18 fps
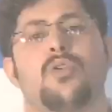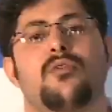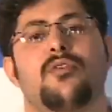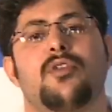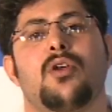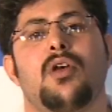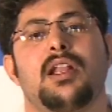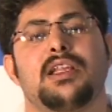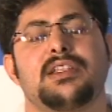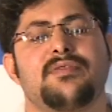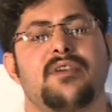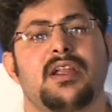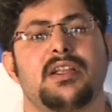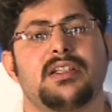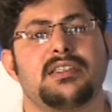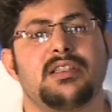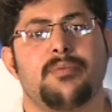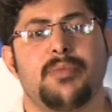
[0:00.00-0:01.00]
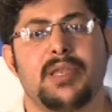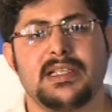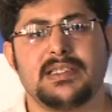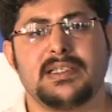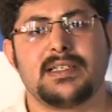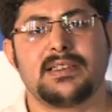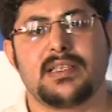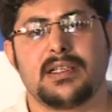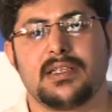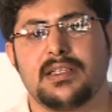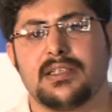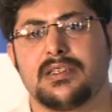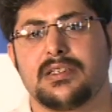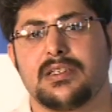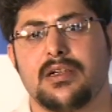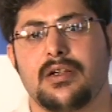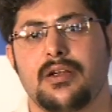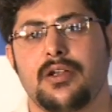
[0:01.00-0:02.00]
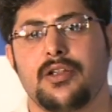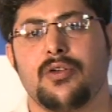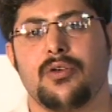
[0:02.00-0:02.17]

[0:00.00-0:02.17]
But overall, as far as the basics are concerned,